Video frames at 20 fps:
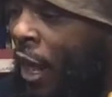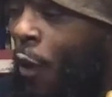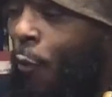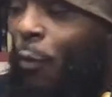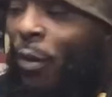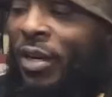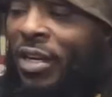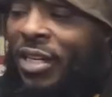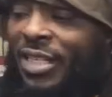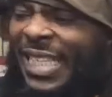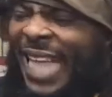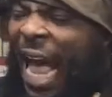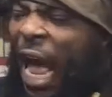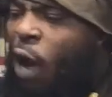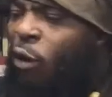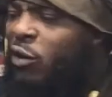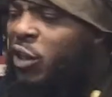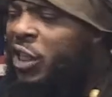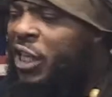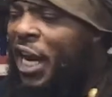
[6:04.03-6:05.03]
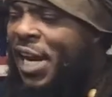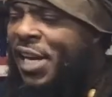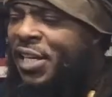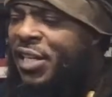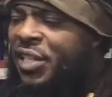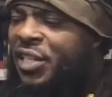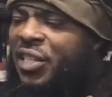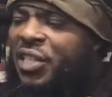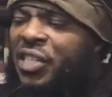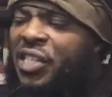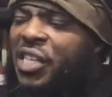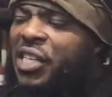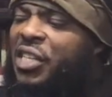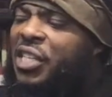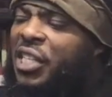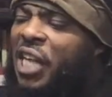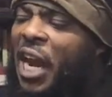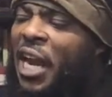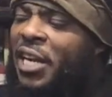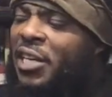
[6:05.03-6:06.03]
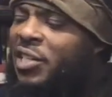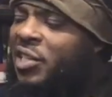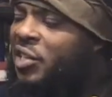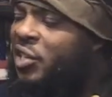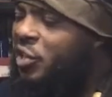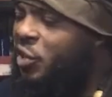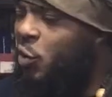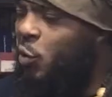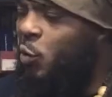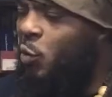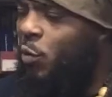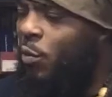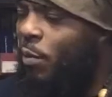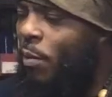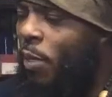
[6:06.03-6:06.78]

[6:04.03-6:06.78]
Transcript: When the style changes, she changes too.